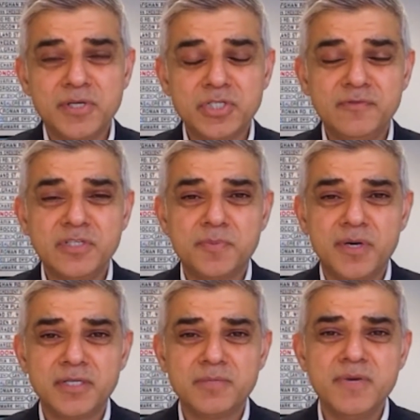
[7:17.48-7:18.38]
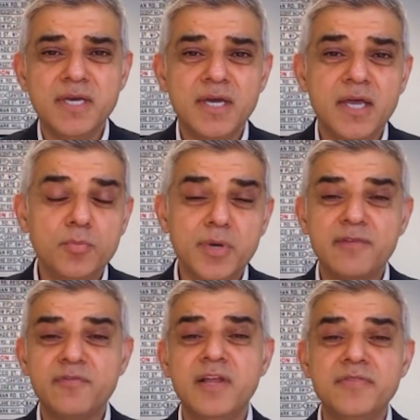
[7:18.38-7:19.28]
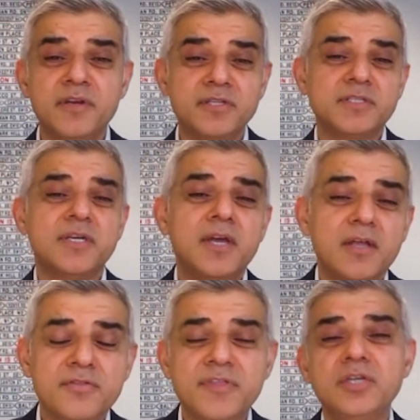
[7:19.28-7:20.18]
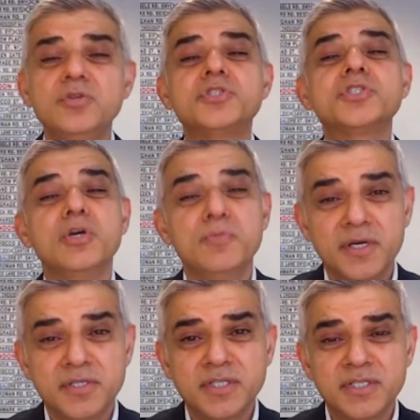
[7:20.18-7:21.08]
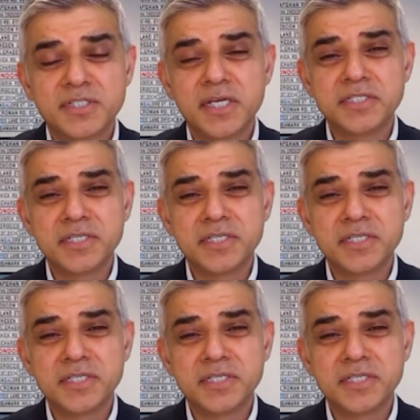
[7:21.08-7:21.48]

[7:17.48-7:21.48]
what you've inspired me. And on behalf of Londoners, thank you so much and stay